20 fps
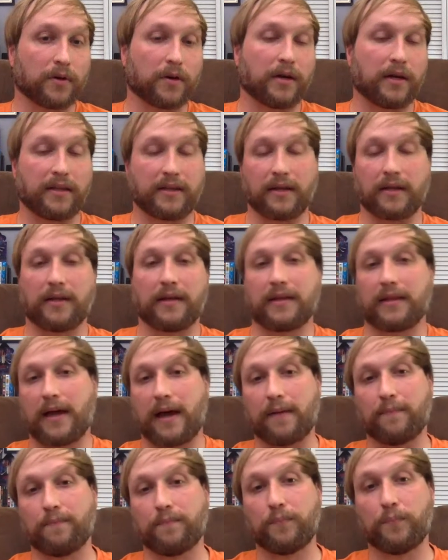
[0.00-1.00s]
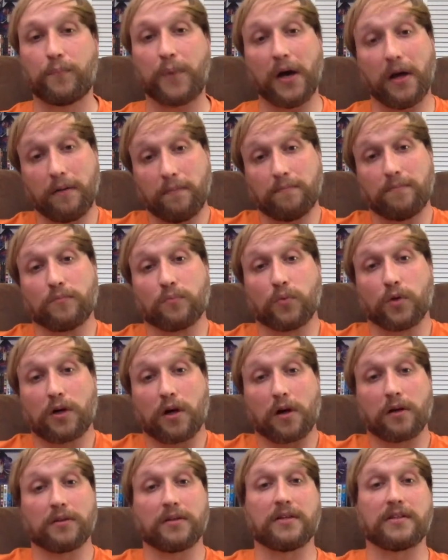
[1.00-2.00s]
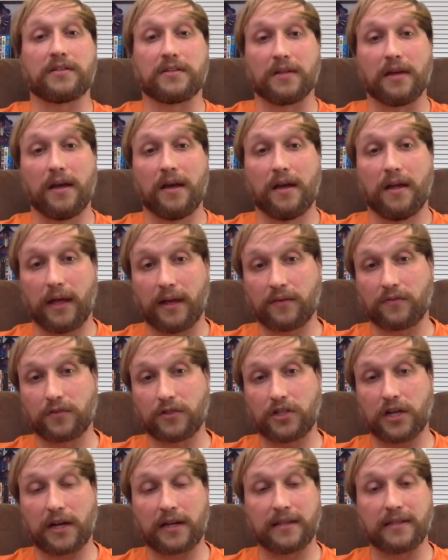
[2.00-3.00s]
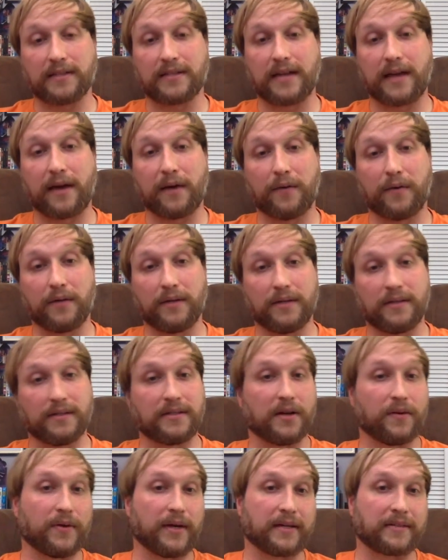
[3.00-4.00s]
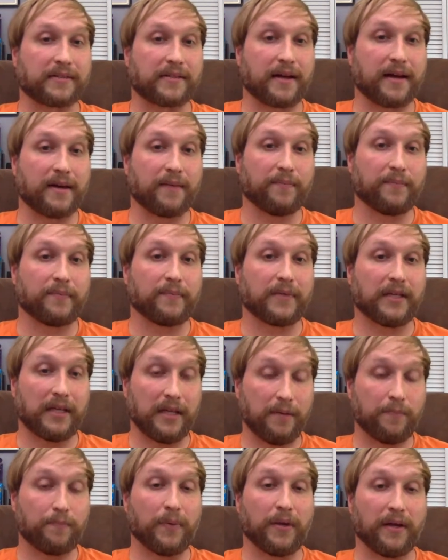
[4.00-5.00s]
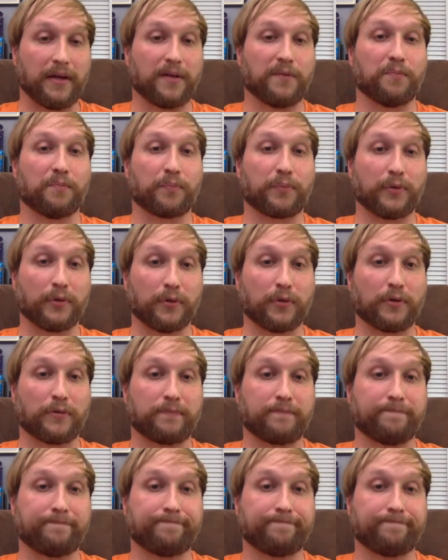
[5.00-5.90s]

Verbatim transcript: or anything like that. But regardless, thanks for checking this out. And until next time, keep it brutal.